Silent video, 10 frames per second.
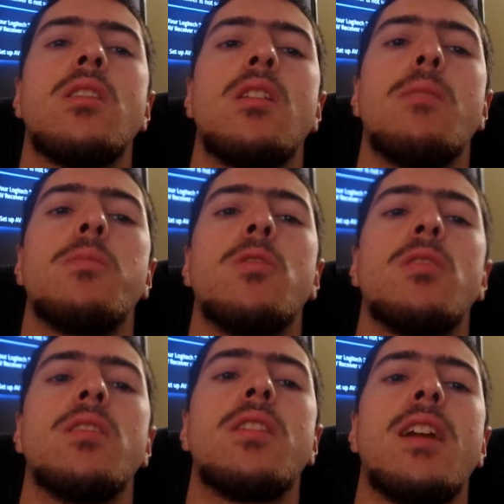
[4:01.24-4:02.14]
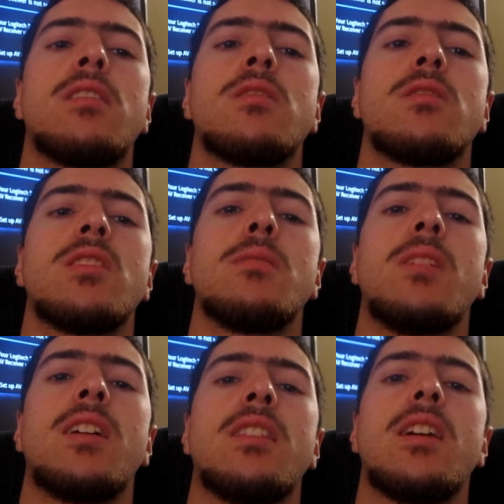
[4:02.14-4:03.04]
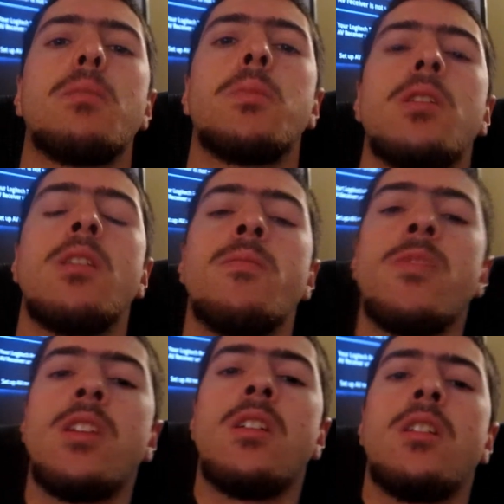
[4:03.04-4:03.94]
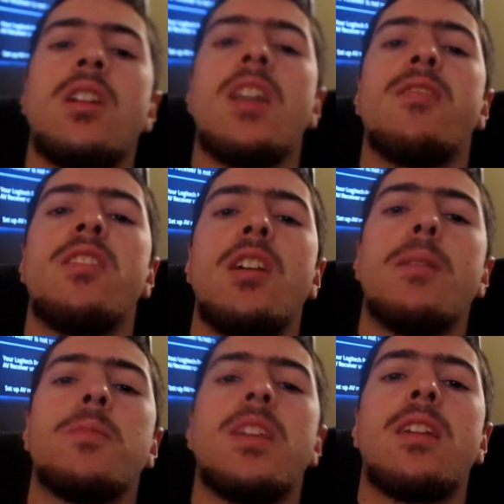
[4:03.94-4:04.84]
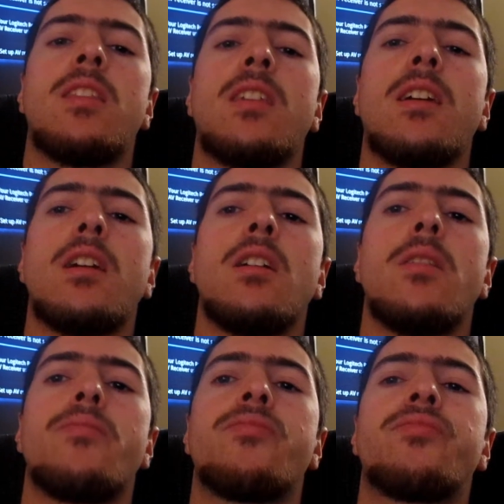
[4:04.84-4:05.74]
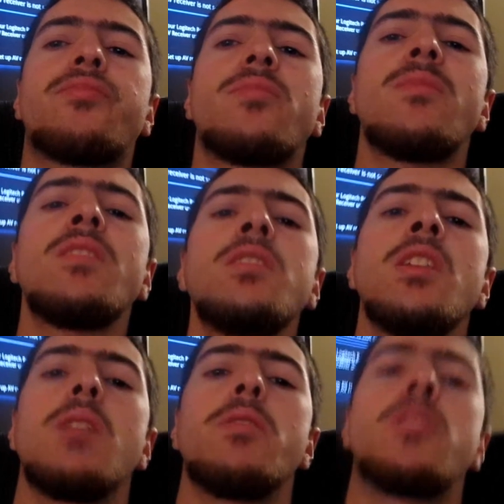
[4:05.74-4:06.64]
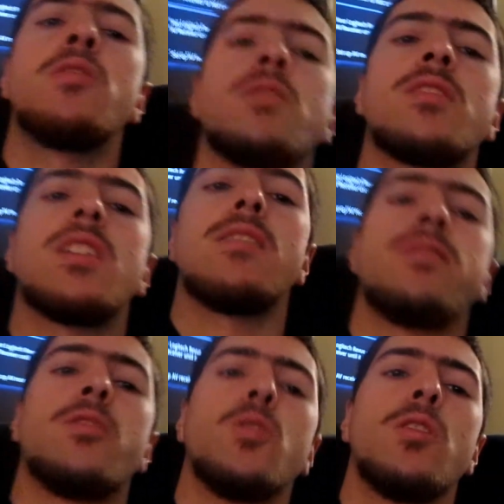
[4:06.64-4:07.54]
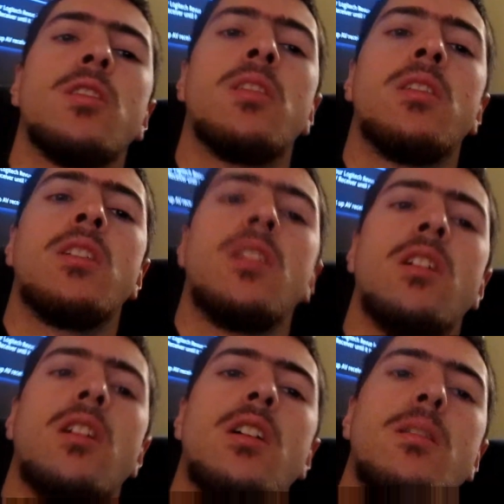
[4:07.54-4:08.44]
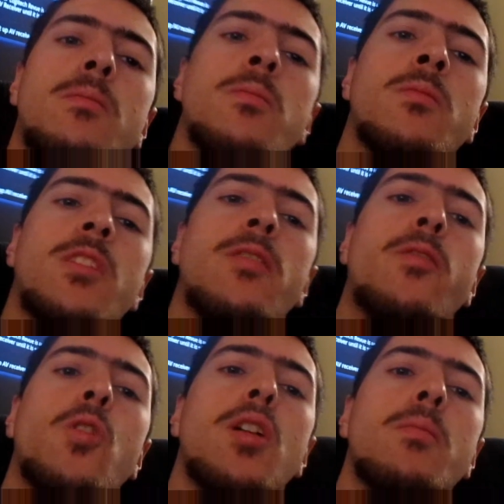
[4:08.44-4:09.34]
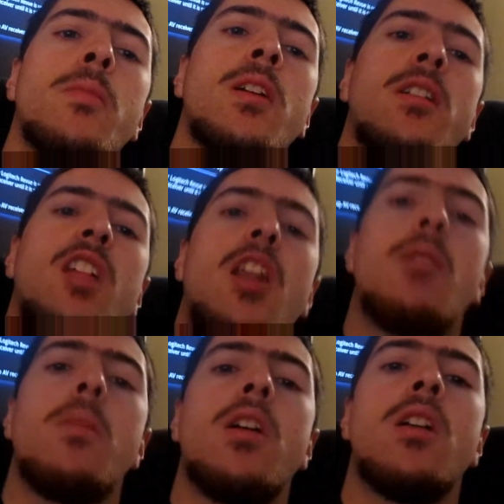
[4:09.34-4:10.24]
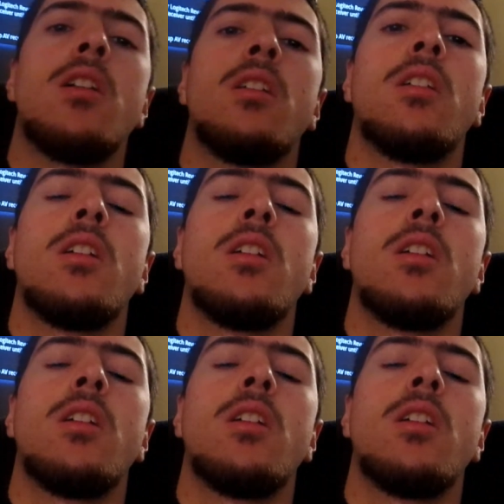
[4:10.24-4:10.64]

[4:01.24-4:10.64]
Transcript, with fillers: uh, uploaded next or something like that. But kind of an update that I'll be doing stuff for um, the forum that I'm on,